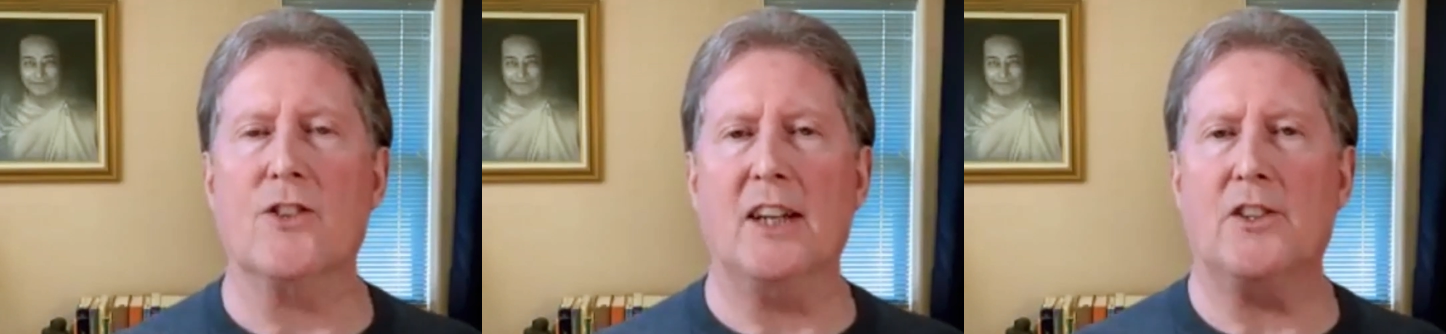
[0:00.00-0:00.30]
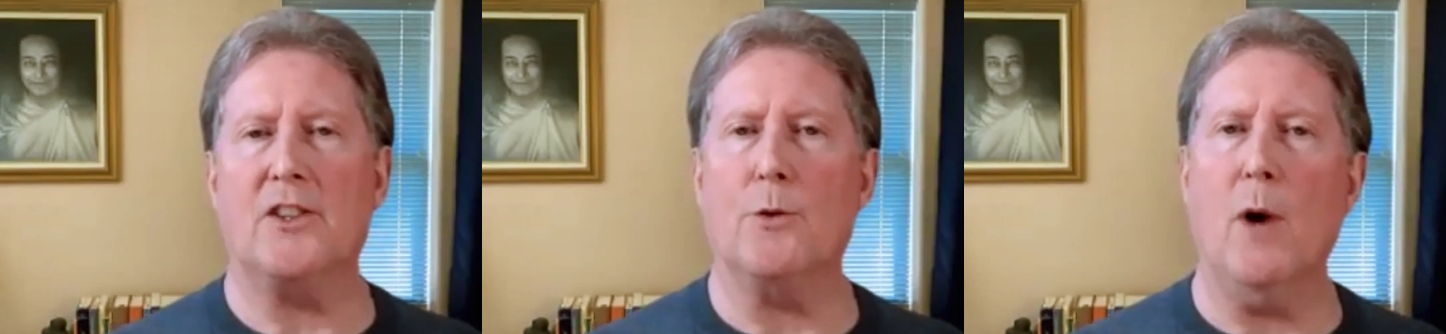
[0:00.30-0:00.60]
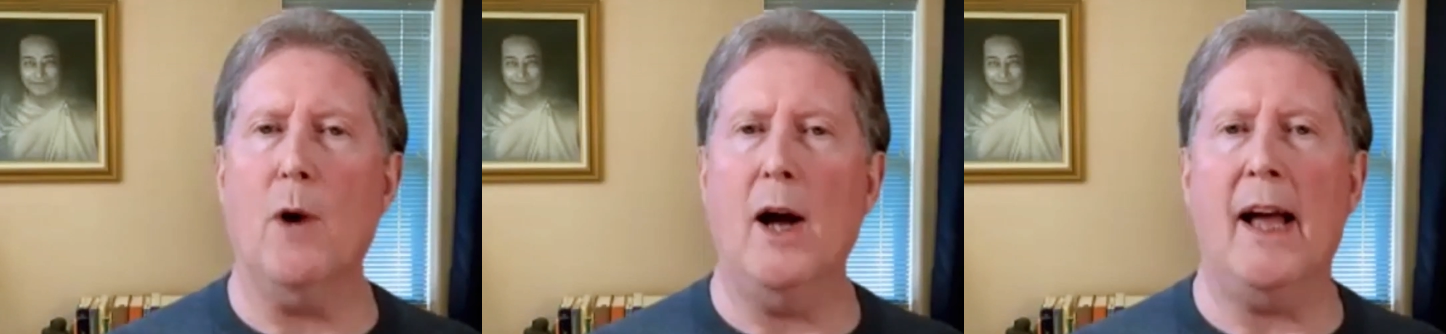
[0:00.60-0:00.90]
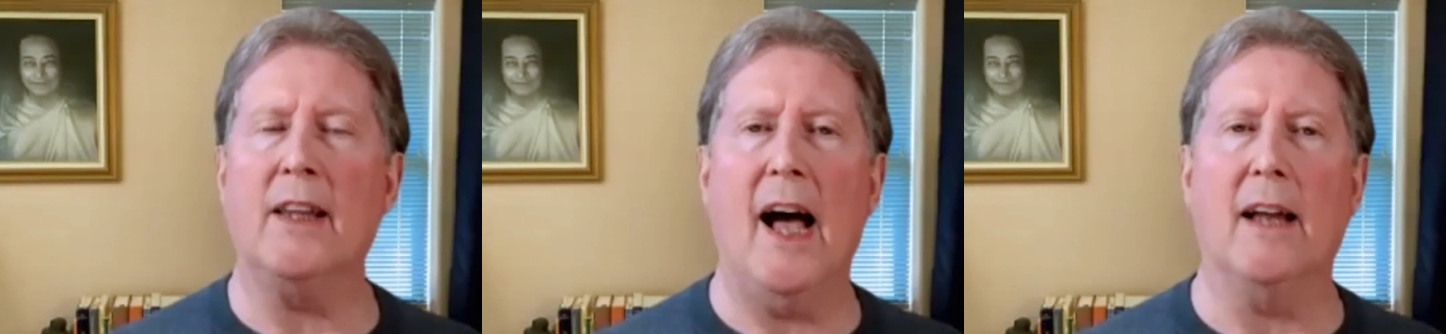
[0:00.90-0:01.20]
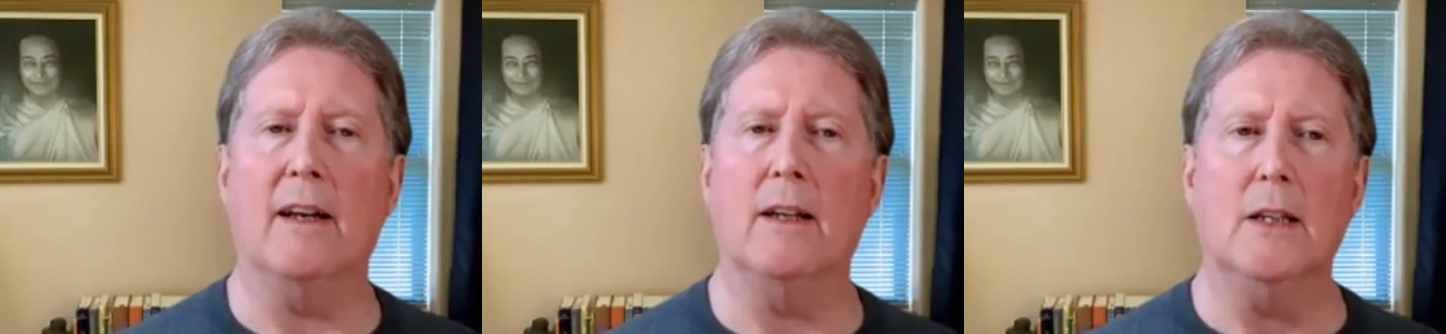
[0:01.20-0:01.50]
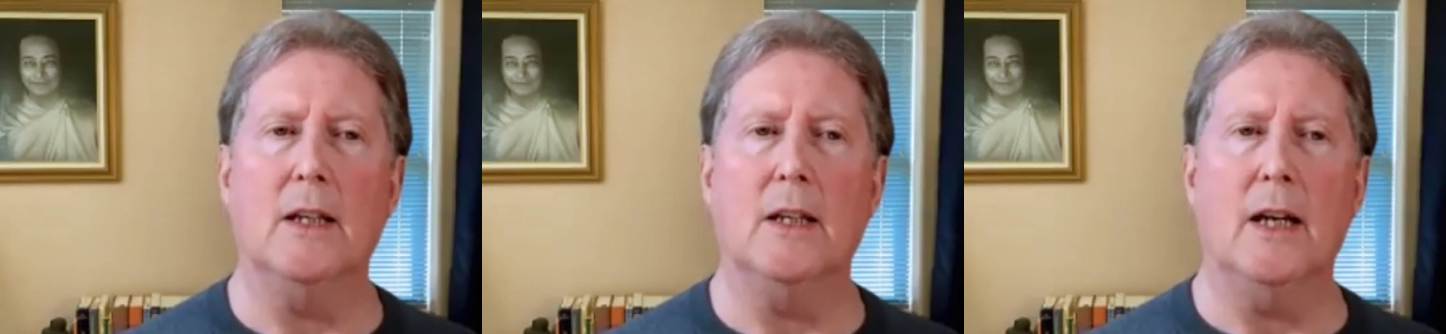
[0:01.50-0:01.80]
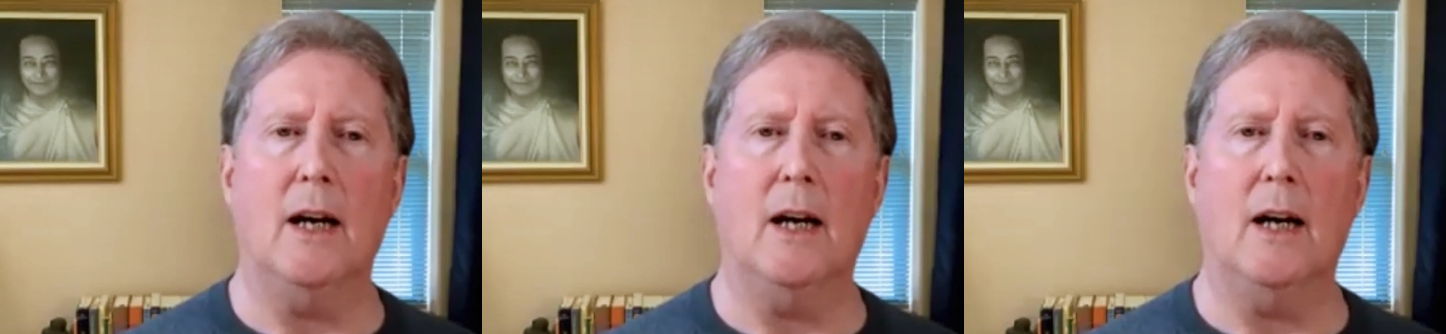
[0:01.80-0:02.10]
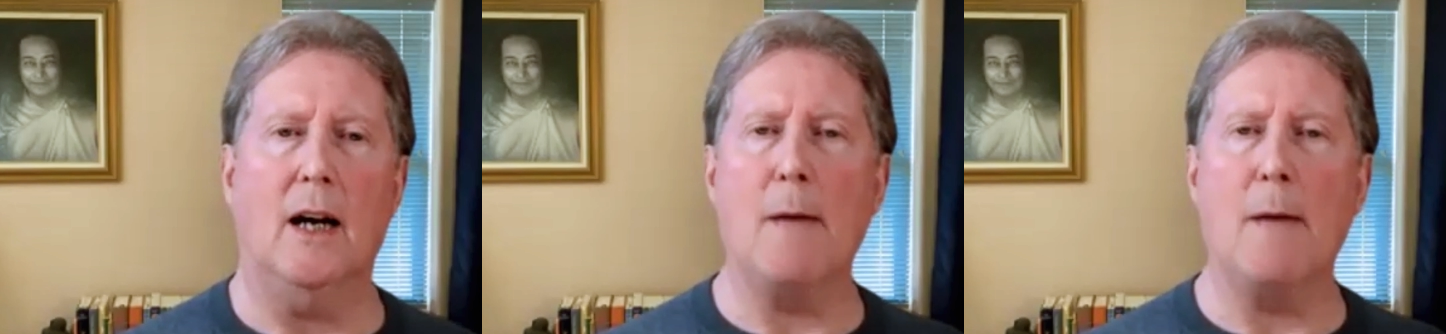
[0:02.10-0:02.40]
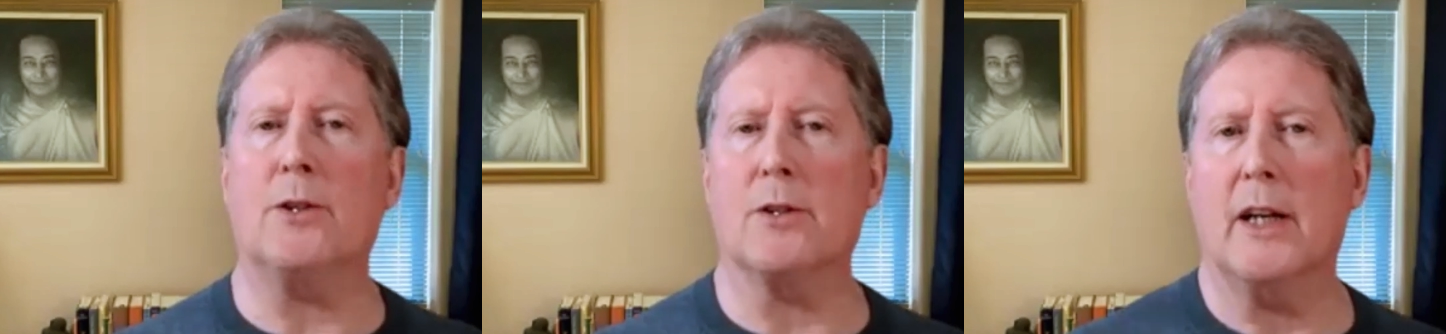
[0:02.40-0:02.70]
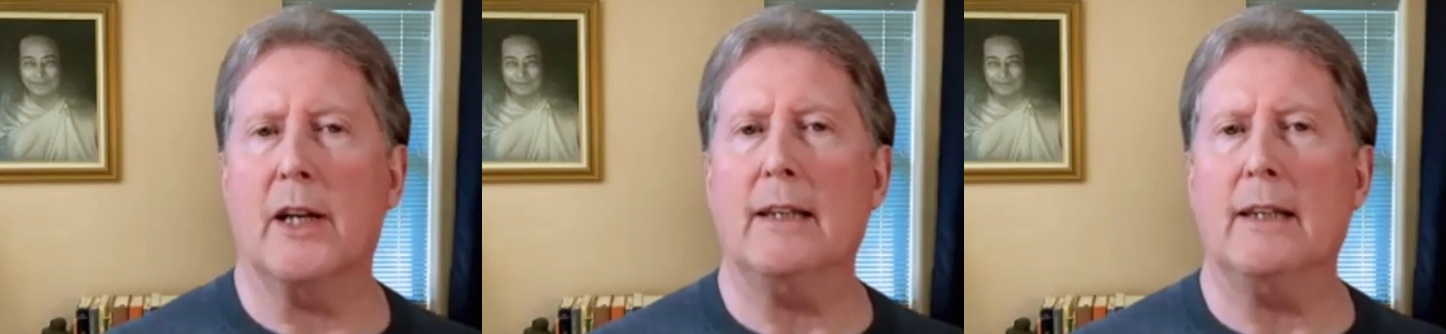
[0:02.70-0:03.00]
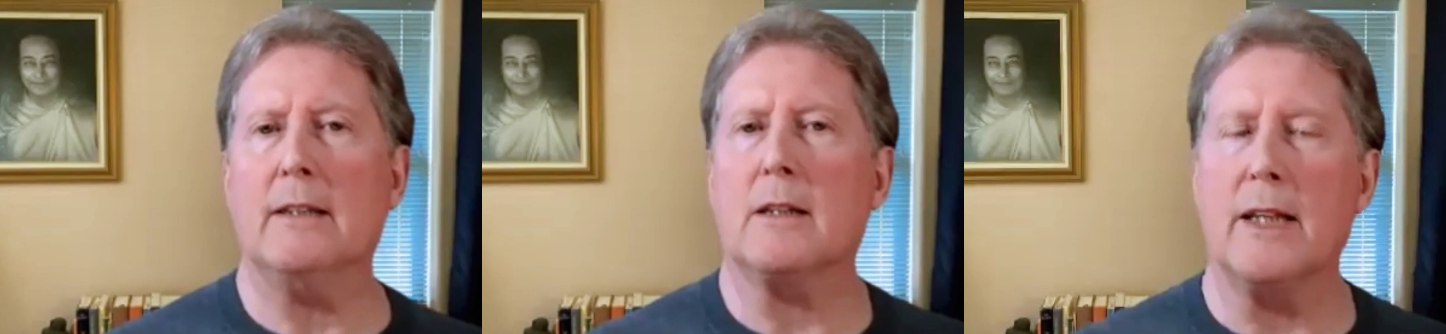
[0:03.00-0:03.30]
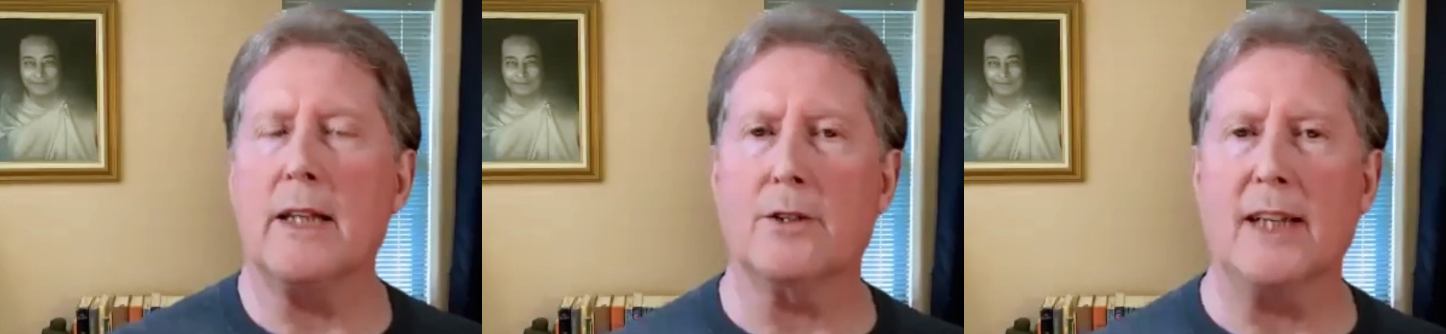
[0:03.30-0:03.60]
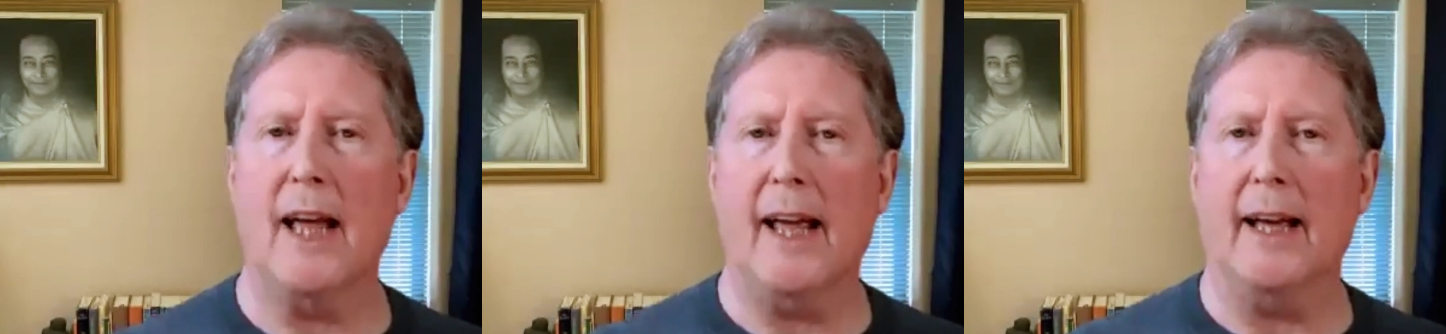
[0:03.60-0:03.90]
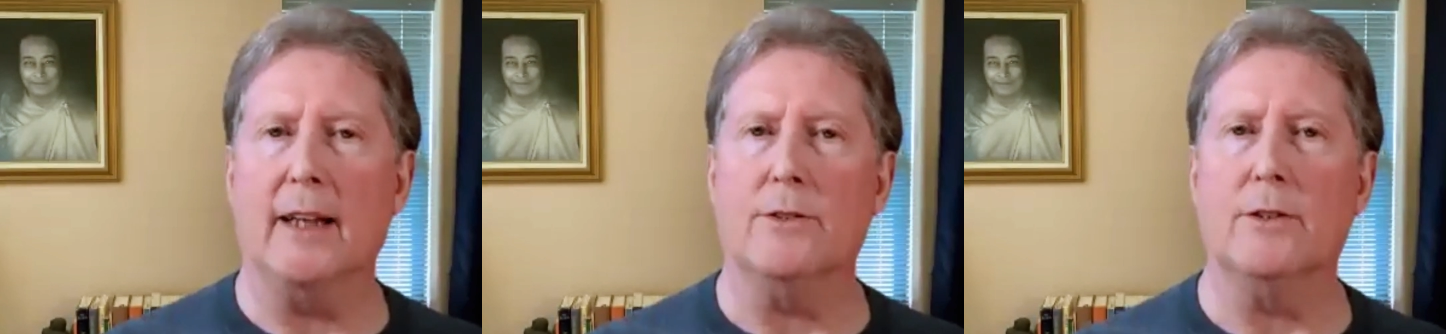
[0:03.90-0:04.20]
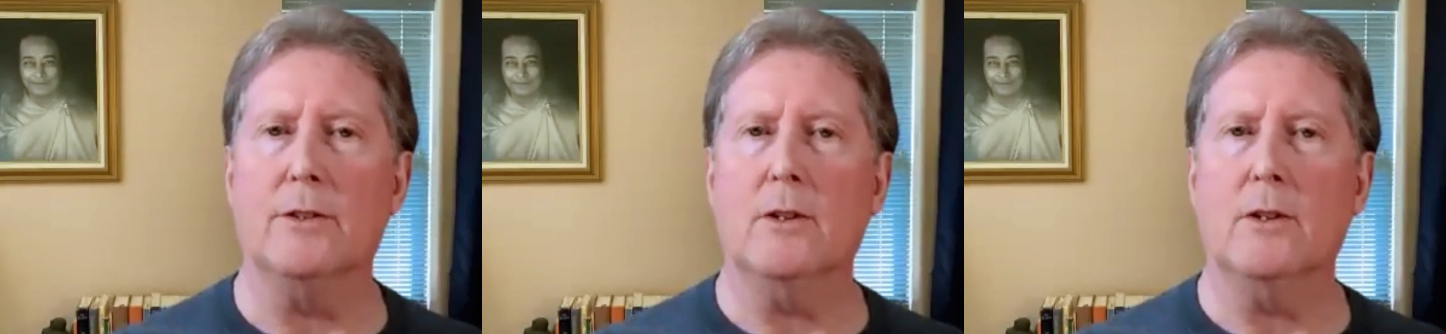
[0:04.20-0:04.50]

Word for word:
Speaker 1: such a way that uh, a layperson could easily understand